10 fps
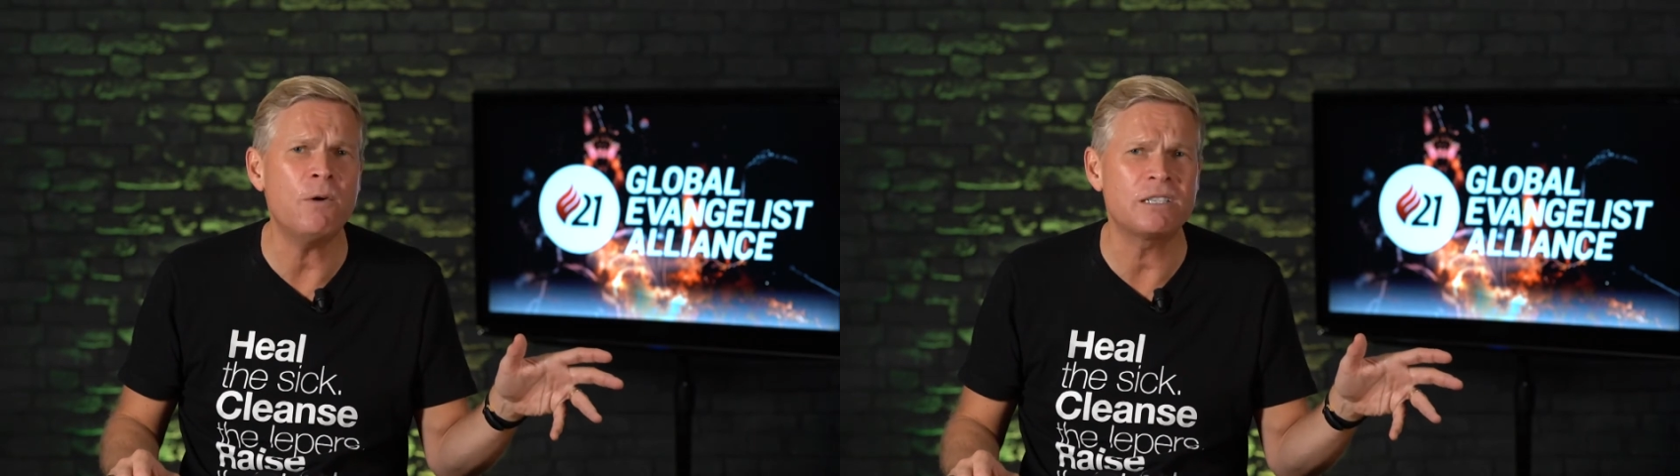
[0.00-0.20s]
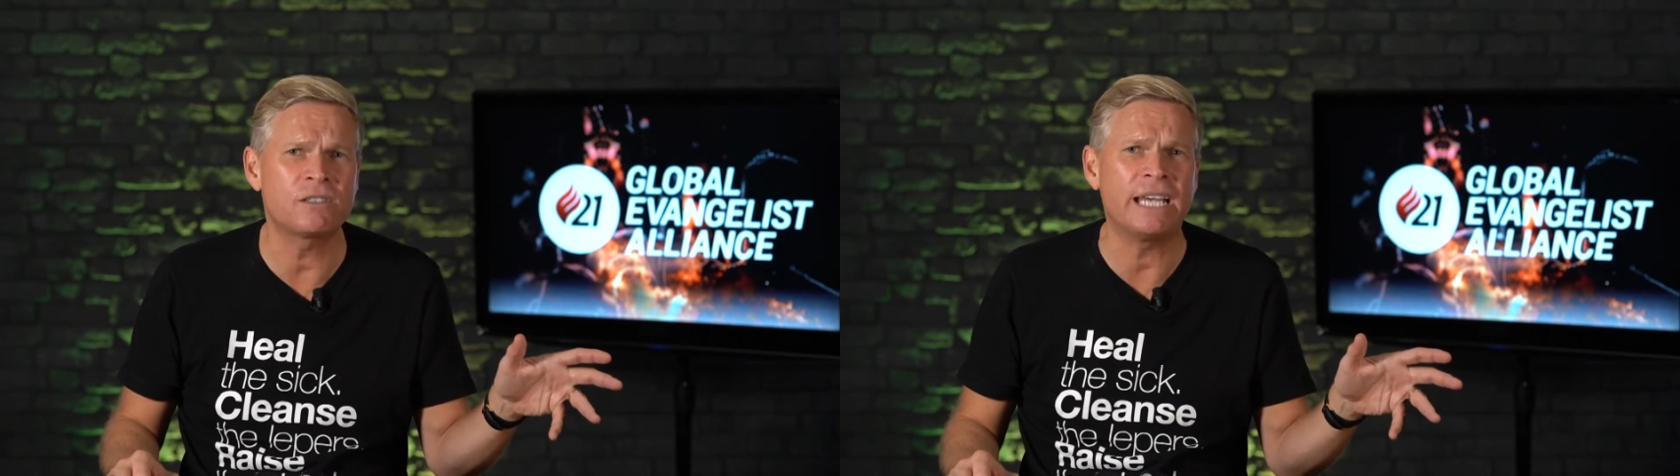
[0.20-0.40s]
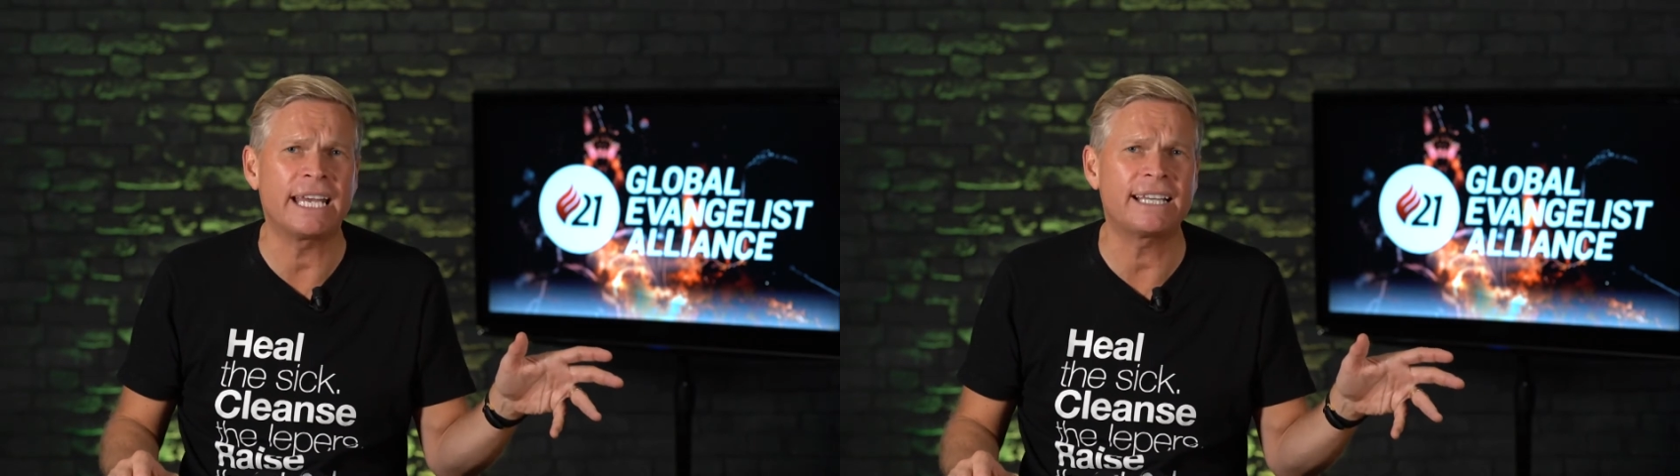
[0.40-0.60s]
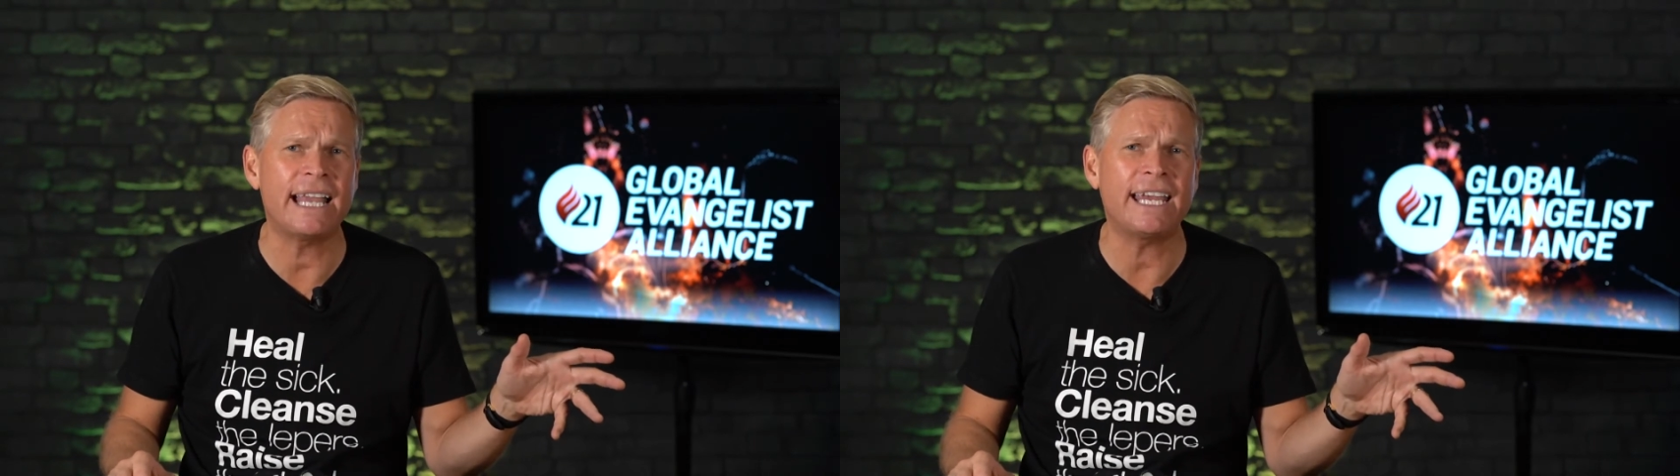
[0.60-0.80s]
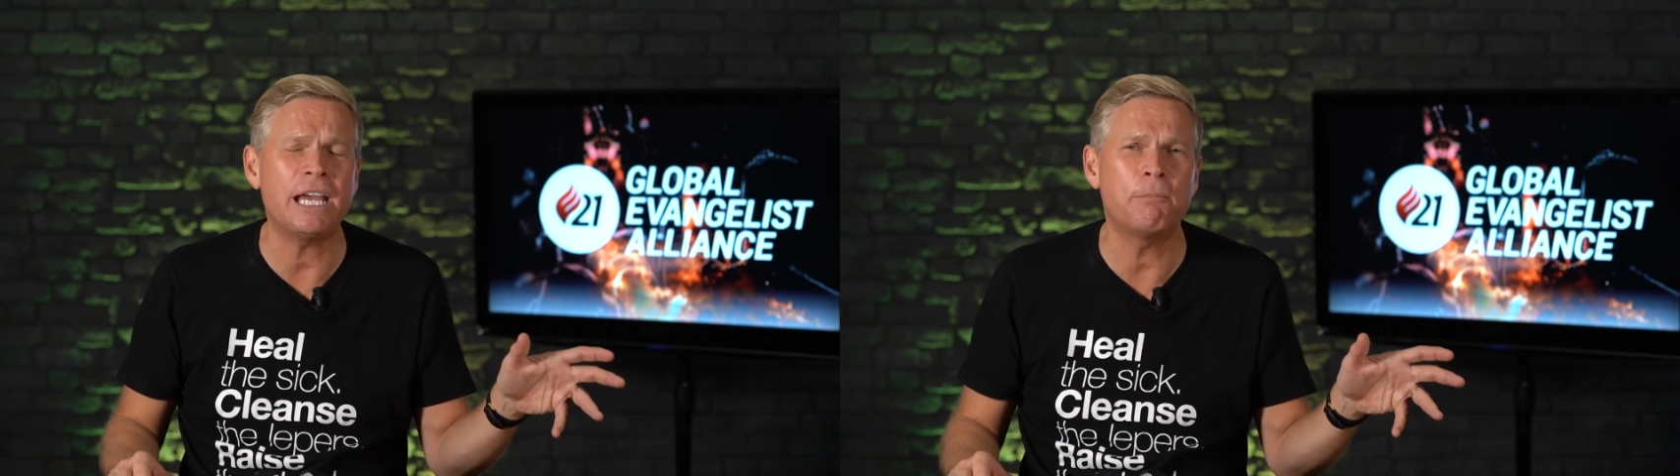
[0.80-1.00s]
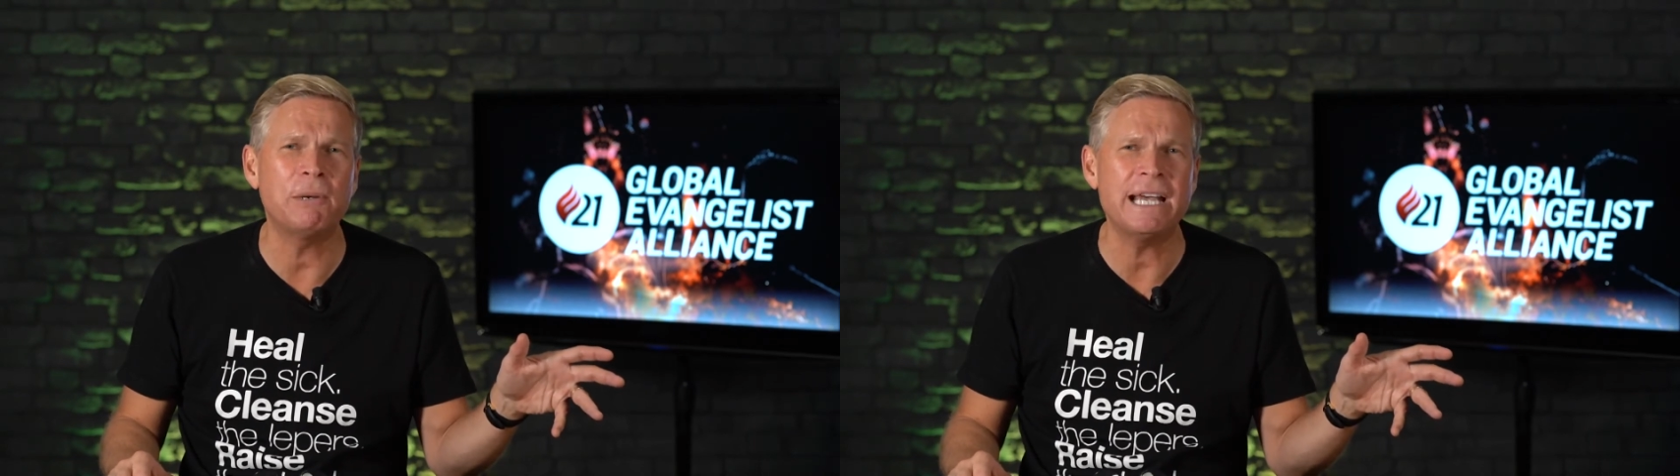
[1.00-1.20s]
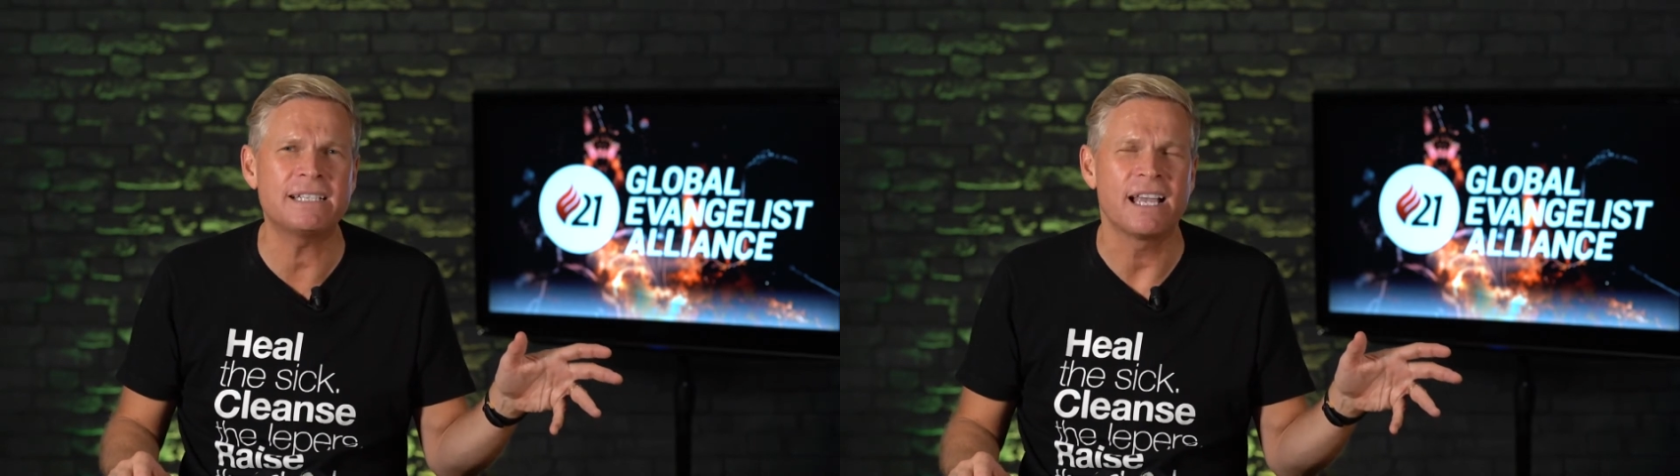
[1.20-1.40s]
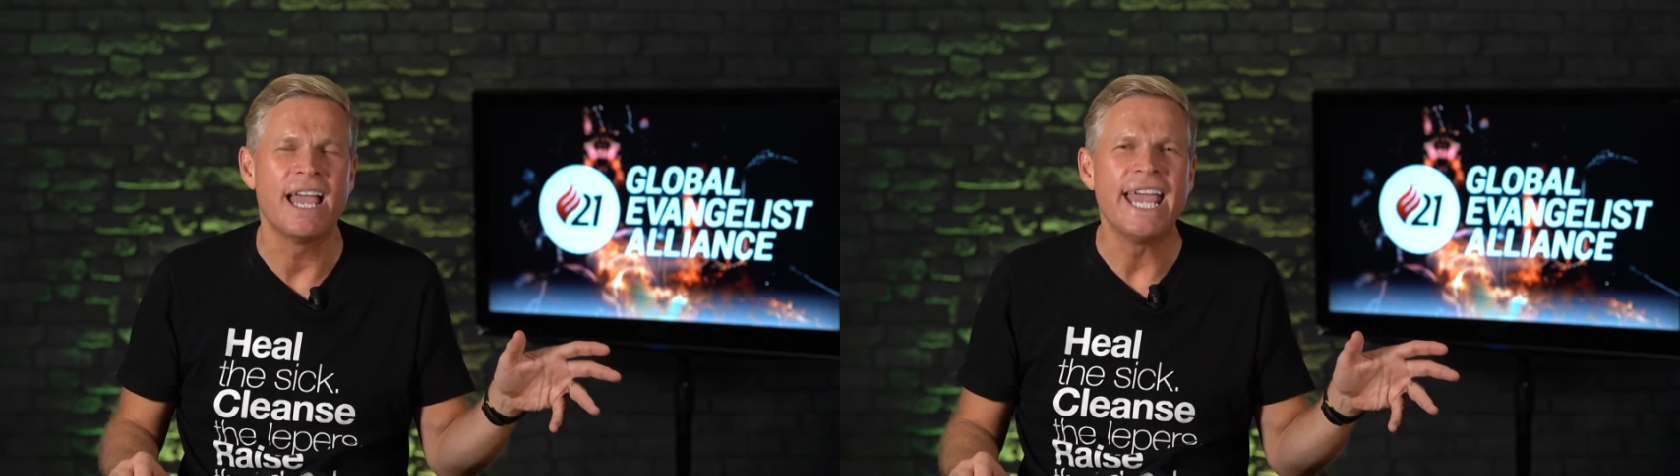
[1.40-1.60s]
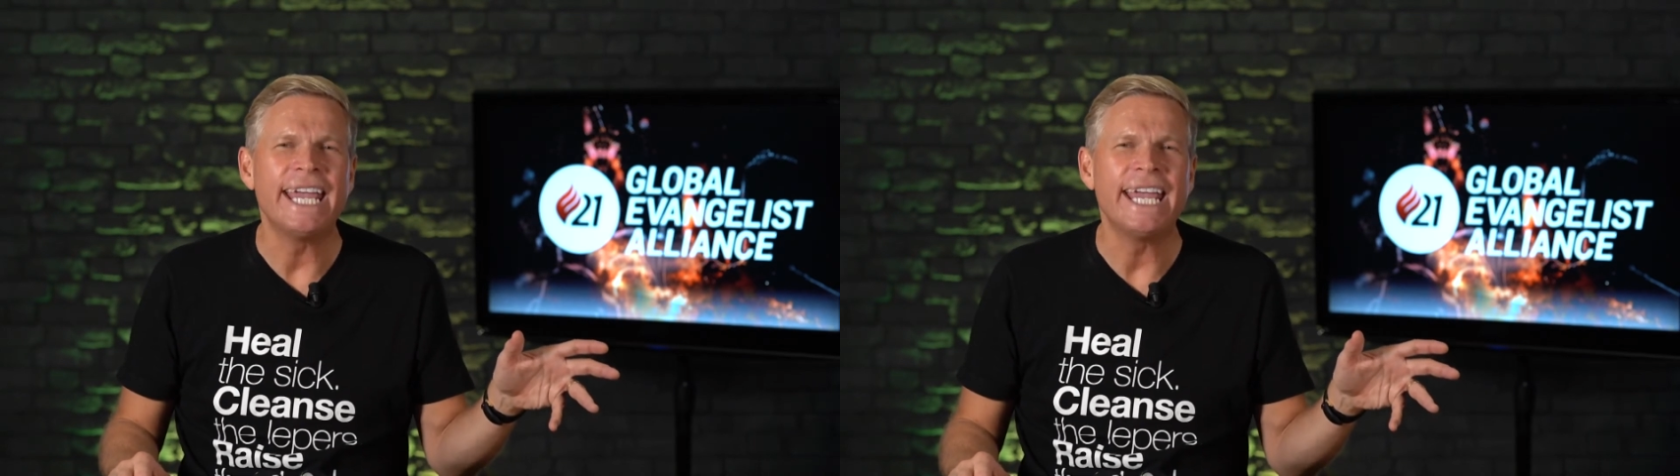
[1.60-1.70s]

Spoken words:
was taking place.